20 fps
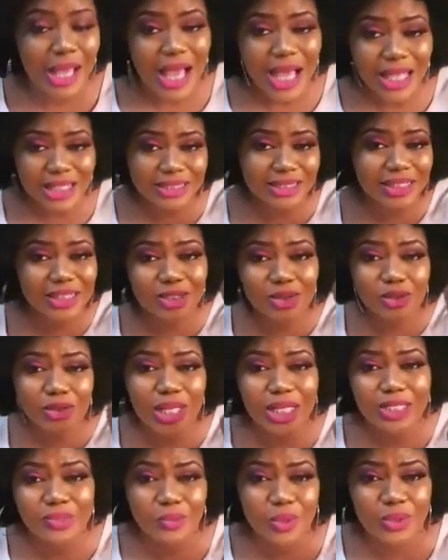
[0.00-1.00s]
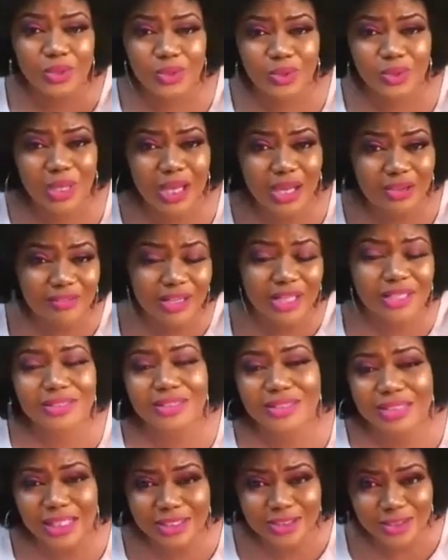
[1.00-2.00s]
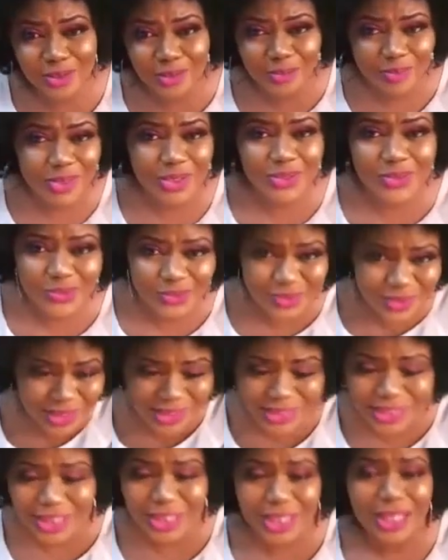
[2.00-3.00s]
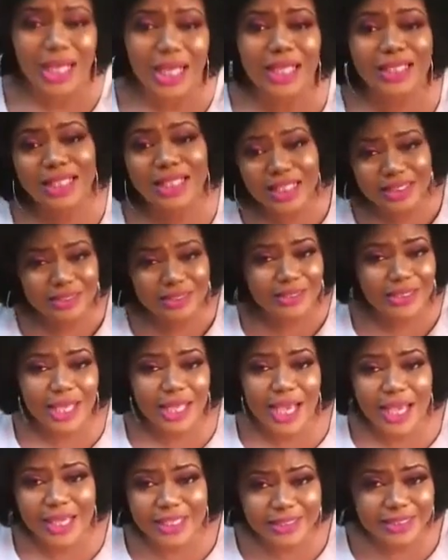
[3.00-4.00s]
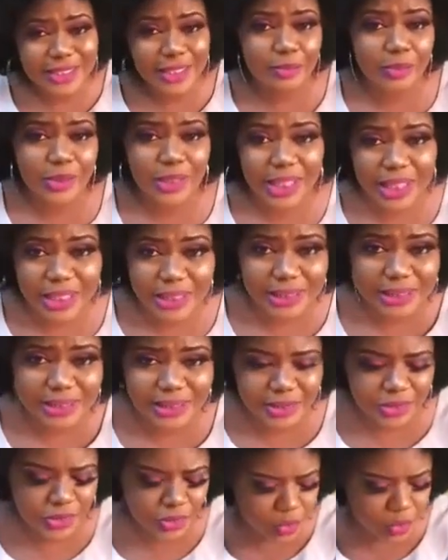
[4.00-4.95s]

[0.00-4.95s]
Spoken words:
As little as what we have can start something today, and that's the idea behind this.